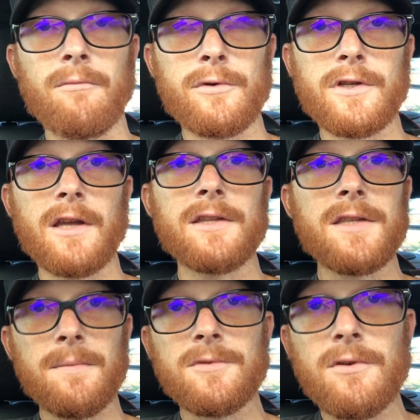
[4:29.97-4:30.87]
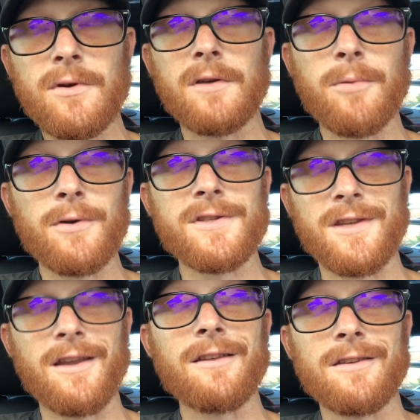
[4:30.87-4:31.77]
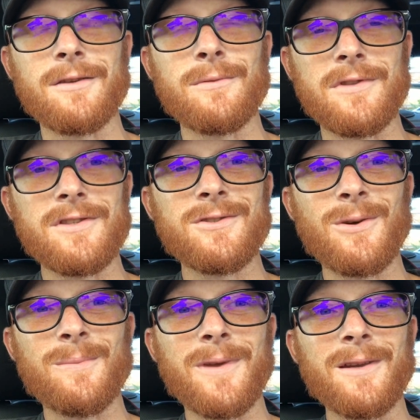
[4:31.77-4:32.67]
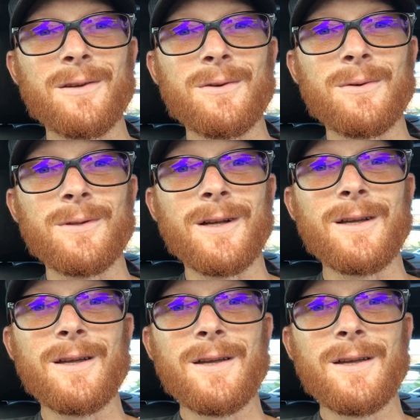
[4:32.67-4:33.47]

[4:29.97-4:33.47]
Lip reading: retains some degree of personality with its top mount intercooler.